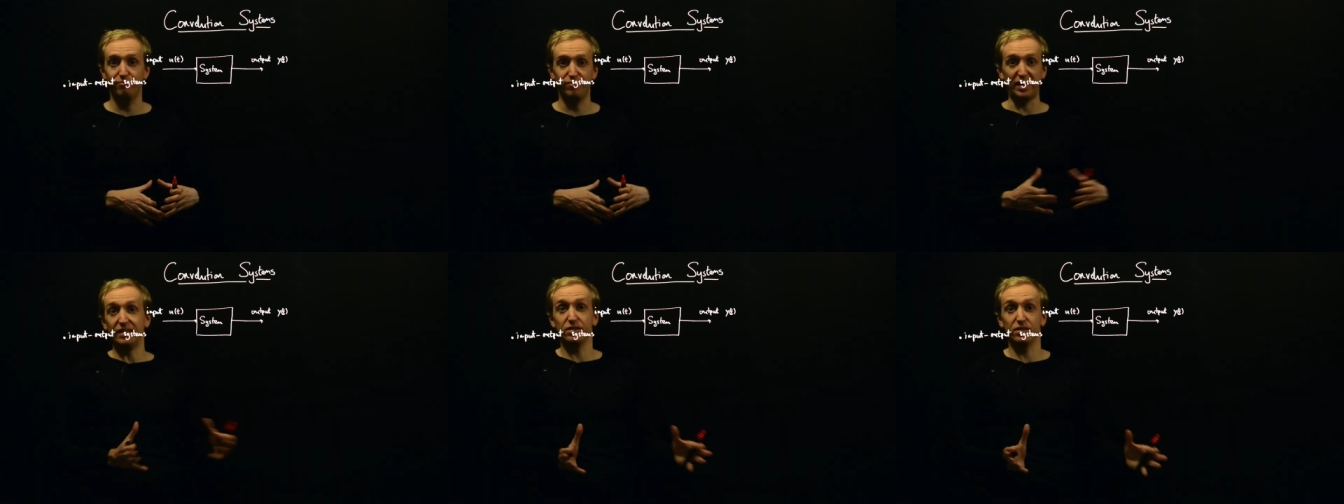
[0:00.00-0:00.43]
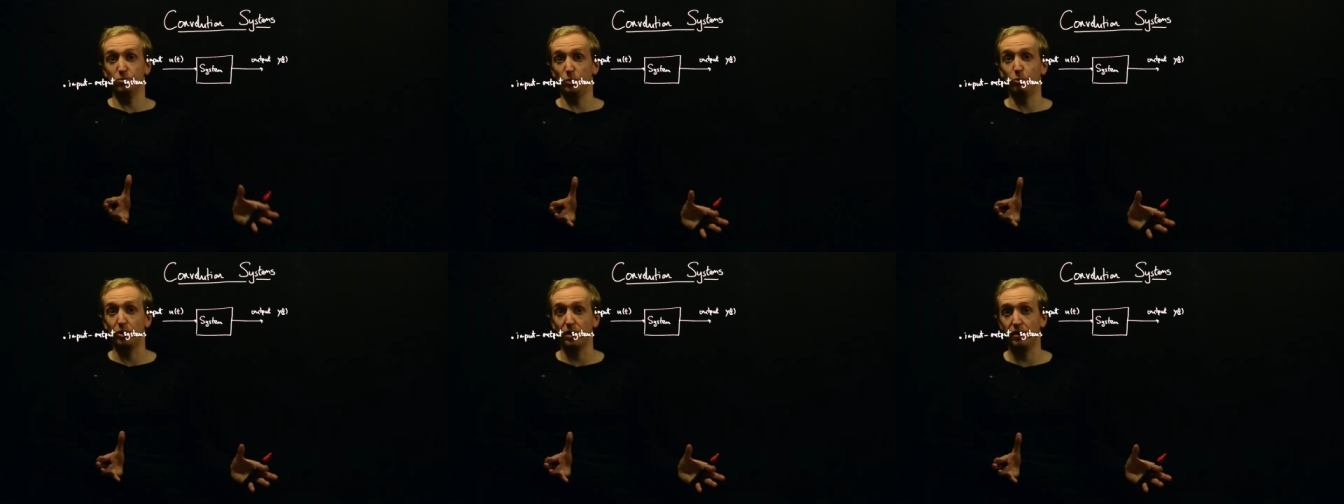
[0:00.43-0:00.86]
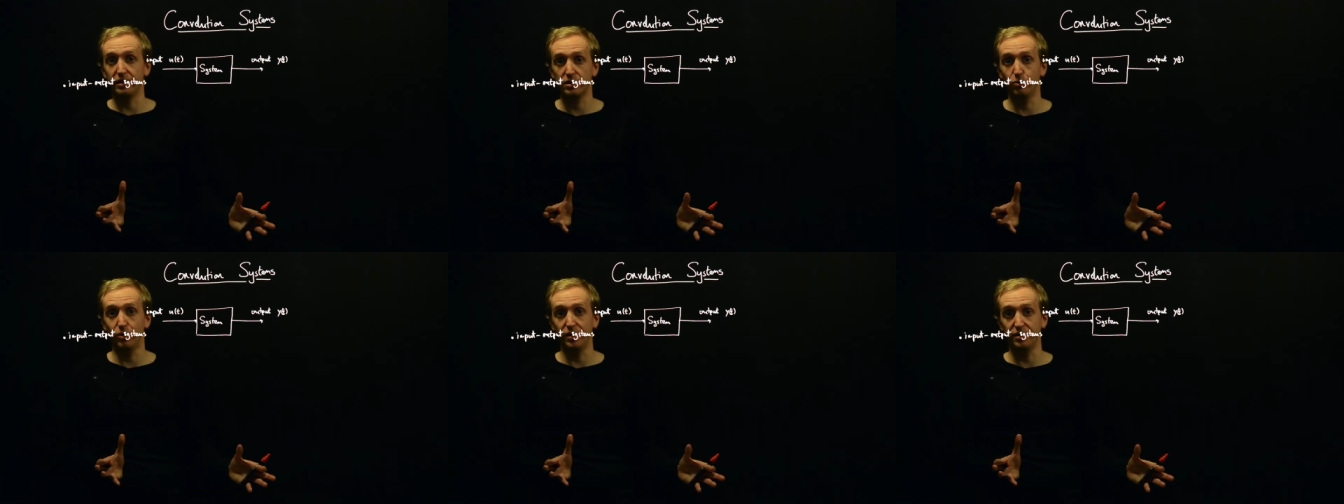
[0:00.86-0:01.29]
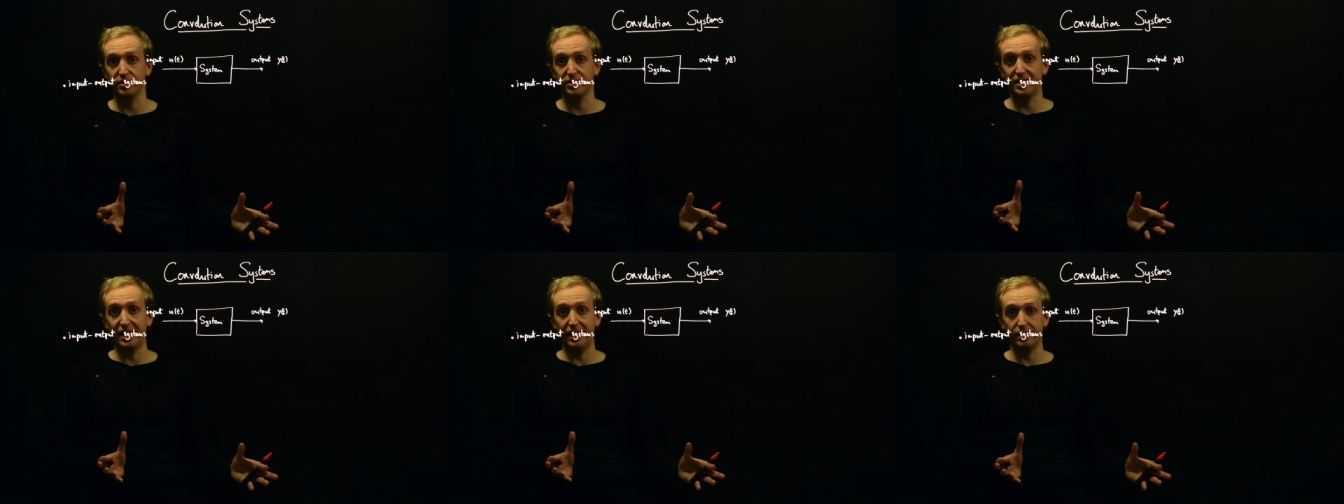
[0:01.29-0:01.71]
things that we would like to
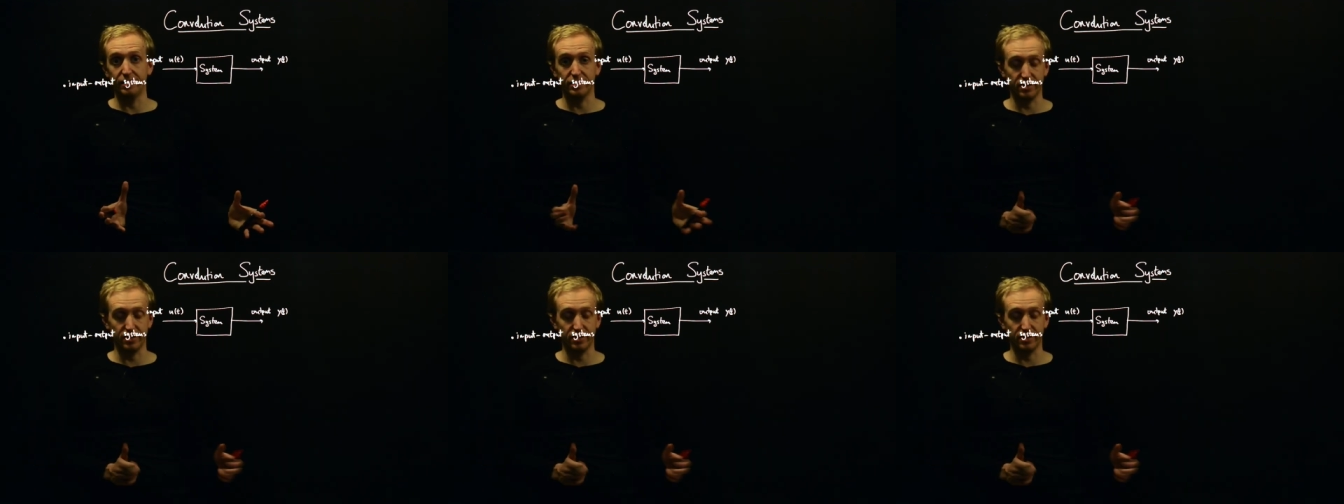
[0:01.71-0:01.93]
understand.